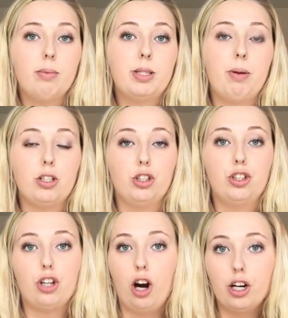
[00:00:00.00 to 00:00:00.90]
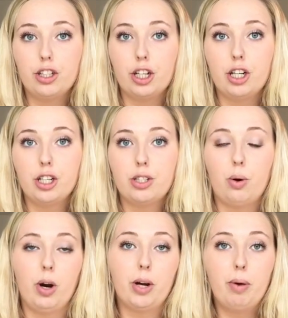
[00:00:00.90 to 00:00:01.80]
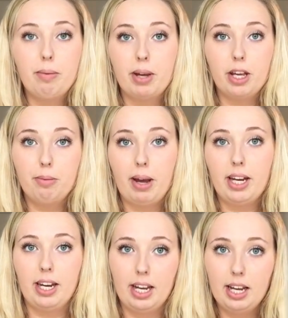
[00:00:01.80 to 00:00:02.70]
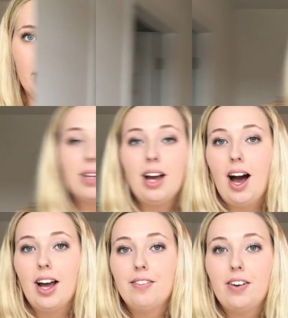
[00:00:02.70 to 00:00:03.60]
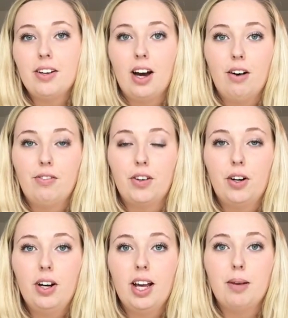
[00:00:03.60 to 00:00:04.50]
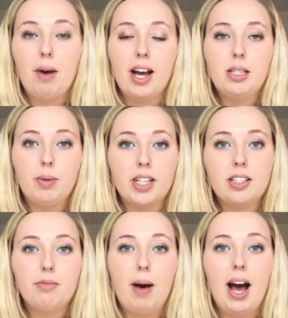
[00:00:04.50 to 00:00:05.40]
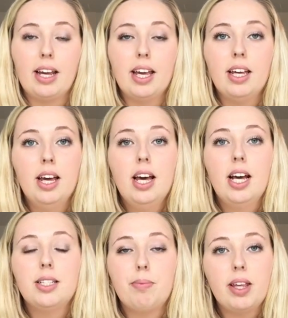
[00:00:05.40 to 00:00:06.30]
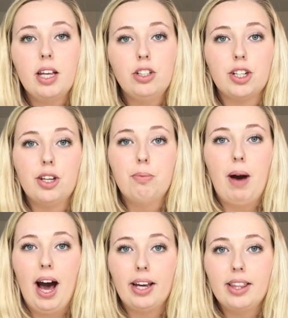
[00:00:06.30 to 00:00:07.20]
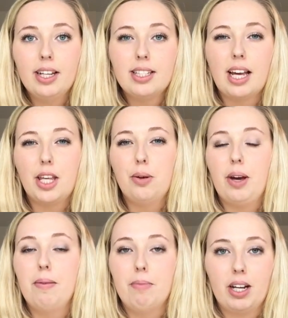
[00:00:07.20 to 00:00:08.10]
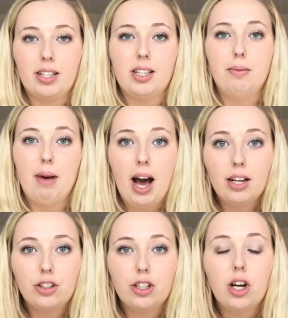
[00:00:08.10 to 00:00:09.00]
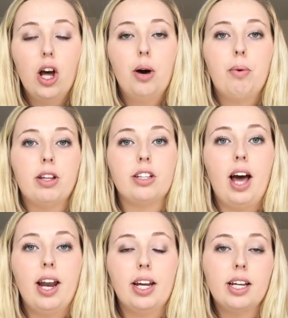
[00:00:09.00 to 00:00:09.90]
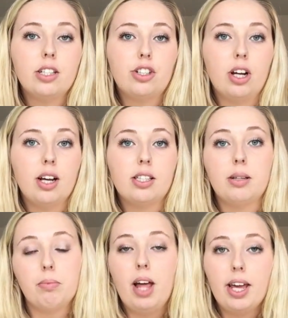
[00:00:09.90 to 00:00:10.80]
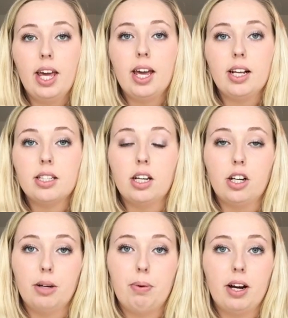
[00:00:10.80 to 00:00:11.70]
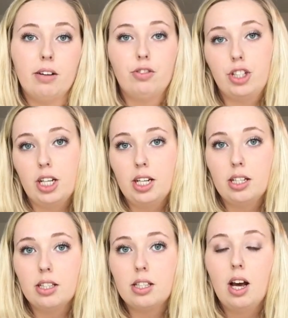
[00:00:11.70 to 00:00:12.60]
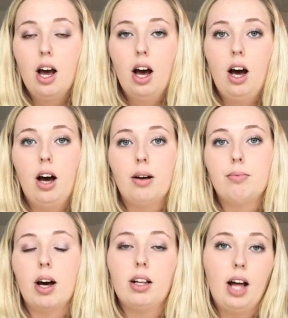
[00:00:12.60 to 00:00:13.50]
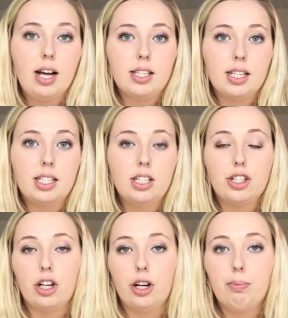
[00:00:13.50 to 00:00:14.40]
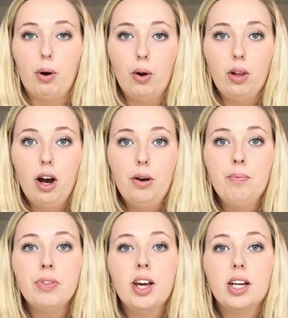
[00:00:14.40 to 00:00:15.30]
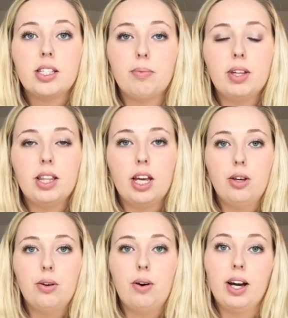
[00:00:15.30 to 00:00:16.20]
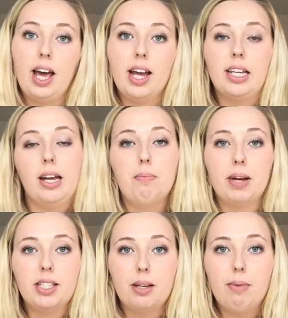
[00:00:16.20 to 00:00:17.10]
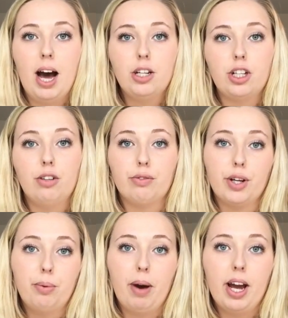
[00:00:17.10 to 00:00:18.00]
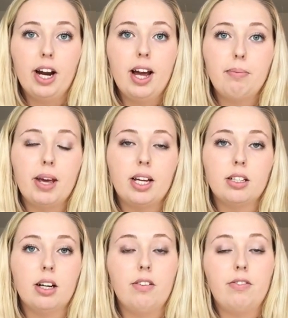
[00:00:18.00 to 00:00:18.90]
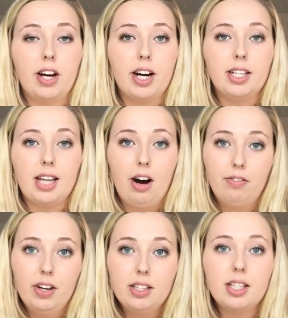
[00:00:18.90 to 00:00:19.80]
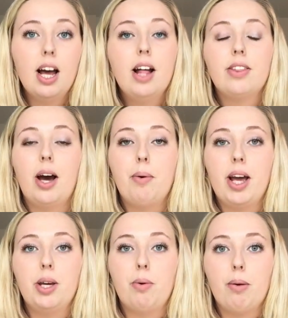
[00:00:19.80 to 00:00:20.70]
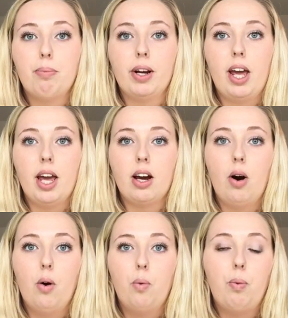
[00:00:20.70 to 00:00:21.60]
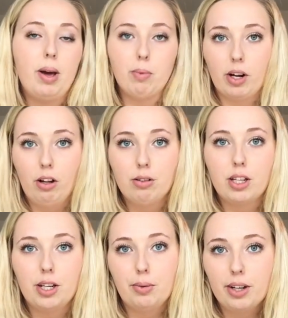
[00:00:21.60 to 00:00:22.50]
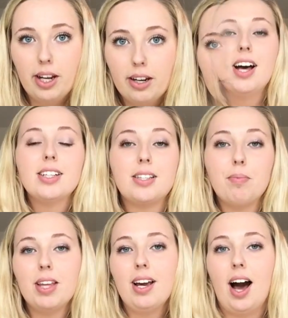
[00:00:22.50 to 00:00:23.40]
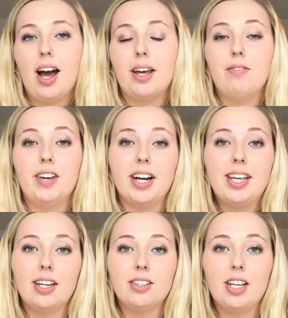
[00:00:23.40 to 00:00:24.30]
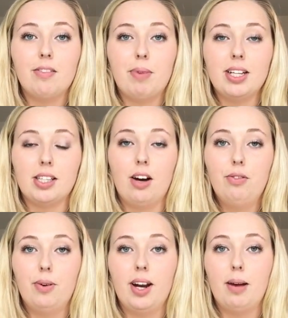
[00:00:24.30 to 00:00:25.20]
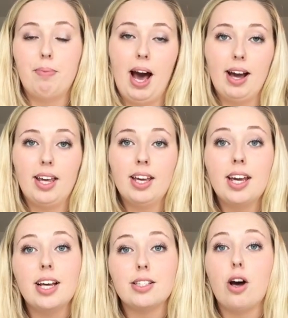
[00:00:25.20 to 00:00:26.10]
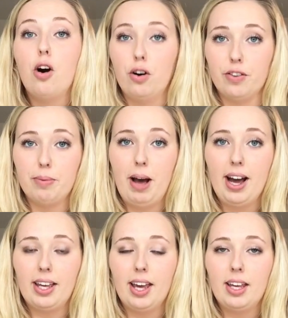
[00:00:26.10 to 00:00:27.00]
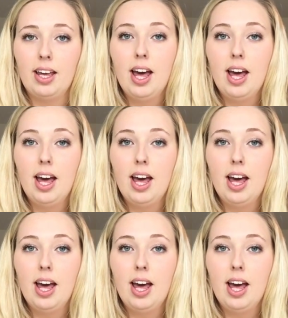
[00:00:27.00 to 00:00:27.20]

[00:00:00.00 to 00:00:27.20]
special chargers or equipment you may need. Something I have found helpful in my experience of packing is making sure you pack things that you can mix and match. Whether that is just some leggings, a good pair of jeans, a classic t-shirt or polo, something you again can mix and match and rewear and make into various outfits. That way you aren't bringing way more clothes than you will need. Something I am very guilty of myself when I'm packing is overpacking.